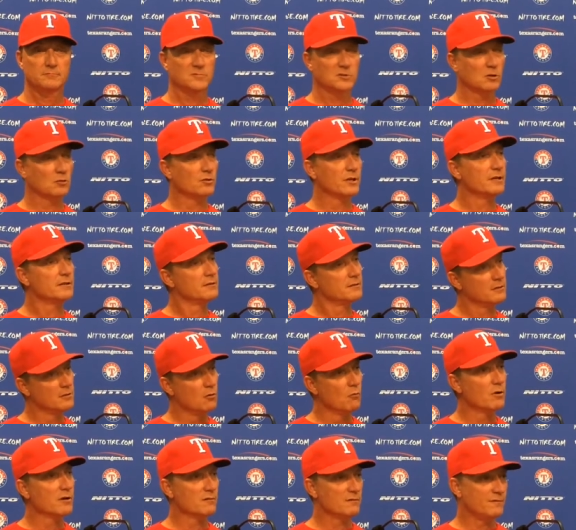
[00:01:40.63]
so that
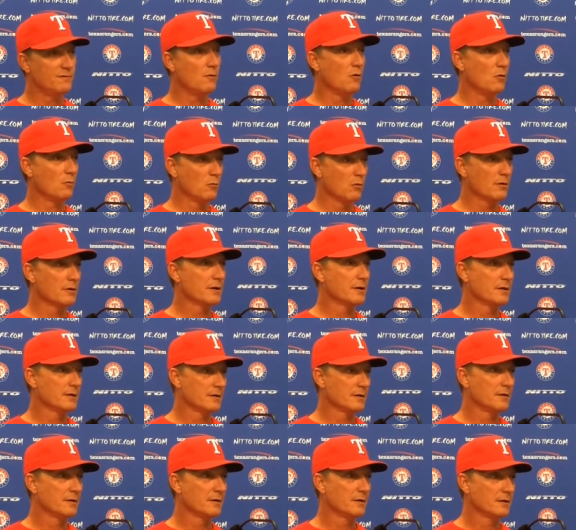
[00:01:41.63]
going forward,
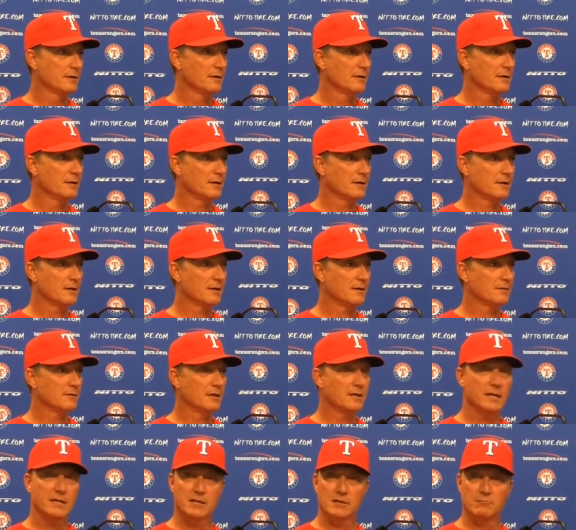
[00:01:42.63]
uh,
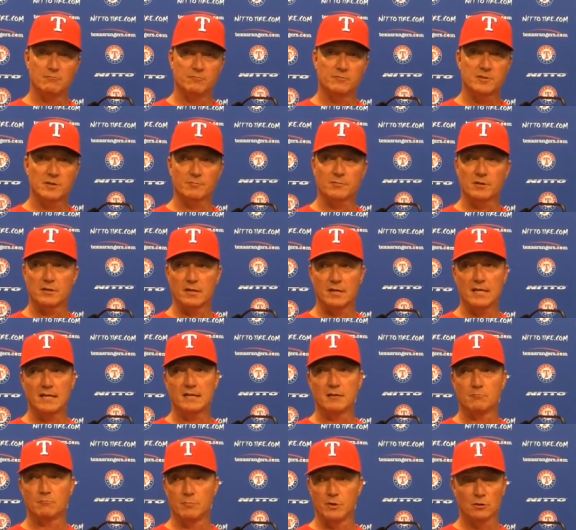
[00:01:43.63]
that he can something that he
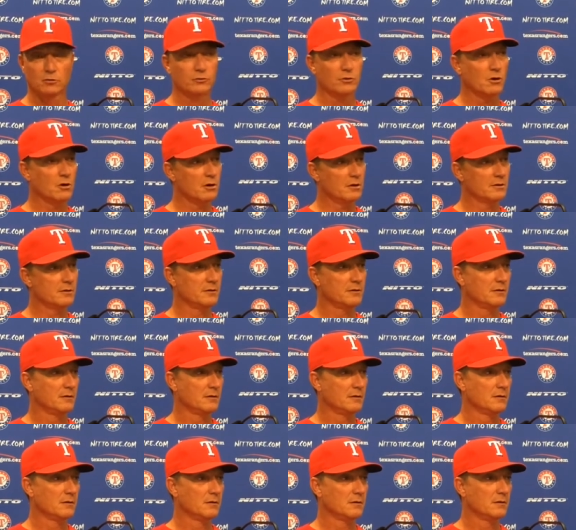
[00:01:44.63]
can build on,
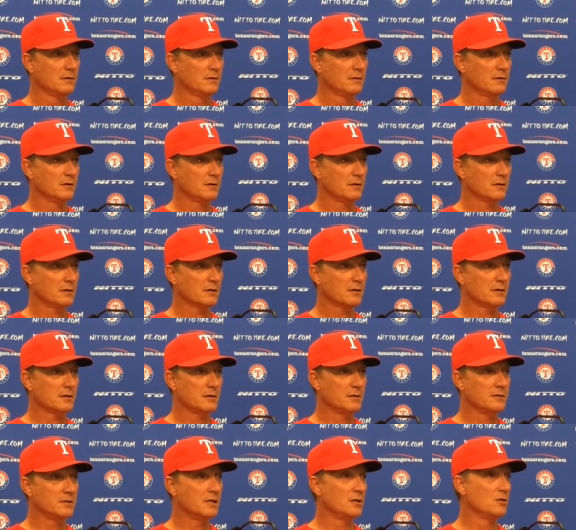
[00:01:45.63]

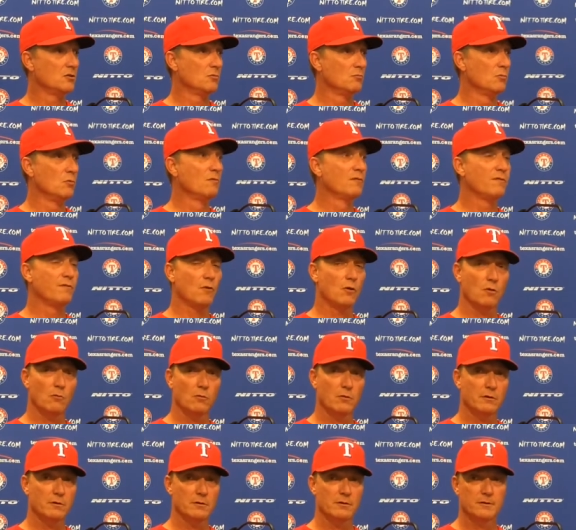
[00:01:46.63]
continue to move
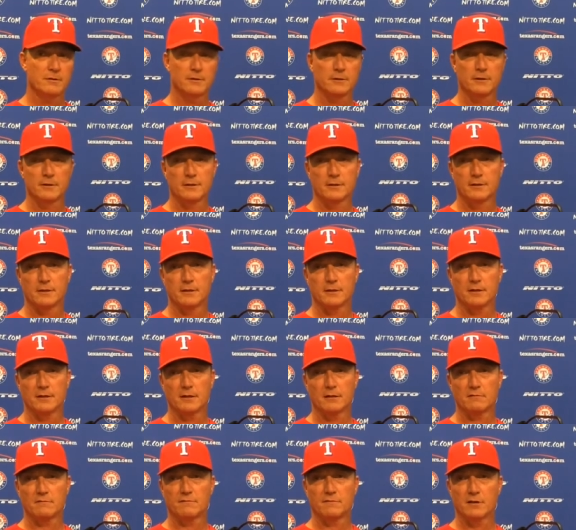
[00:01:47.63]
forward.
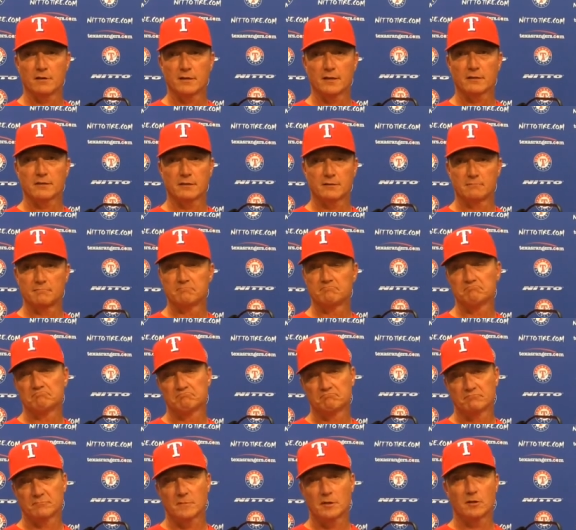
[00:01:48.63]
Uh, felt like that,
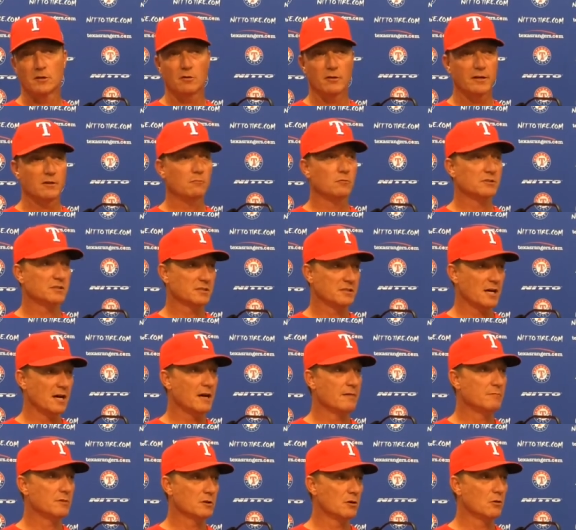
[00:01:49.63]
you know, it was
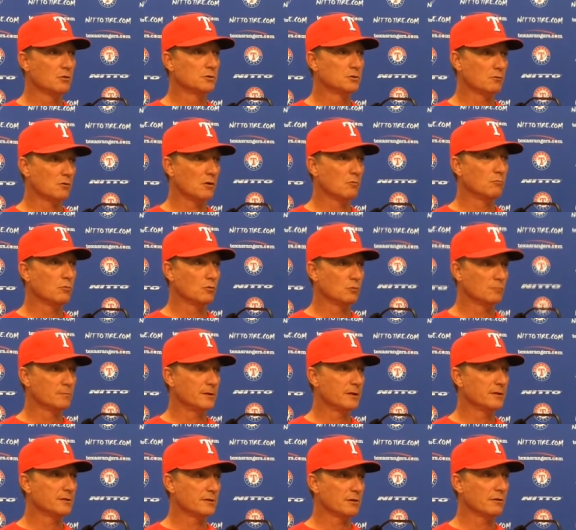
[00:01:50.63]
time to go to our
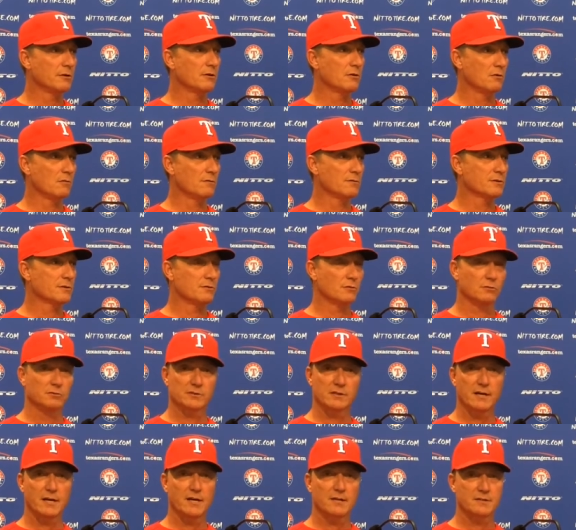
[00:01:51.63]
bullpen, turn it over to those
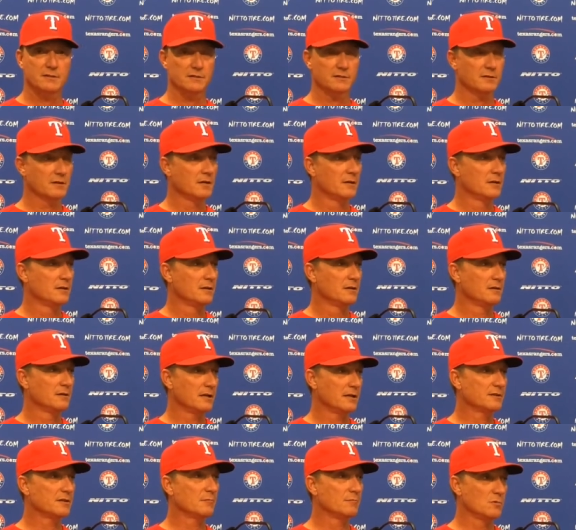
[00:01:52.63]
guys,
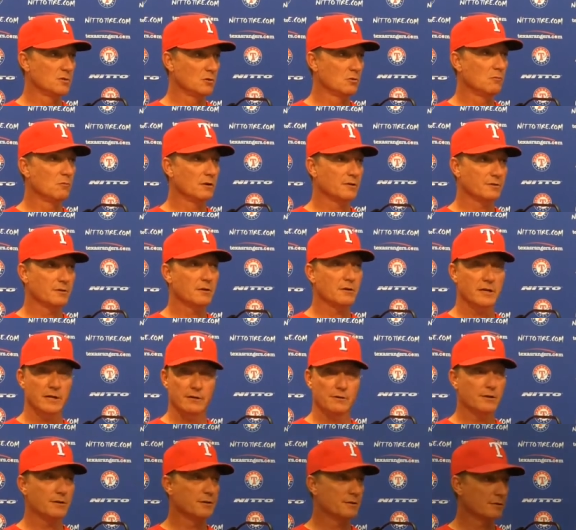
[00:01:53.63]
let them do what they're
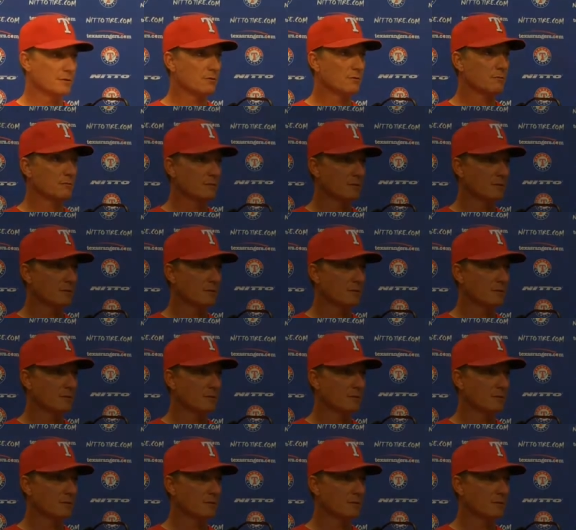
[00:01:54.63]
here to do.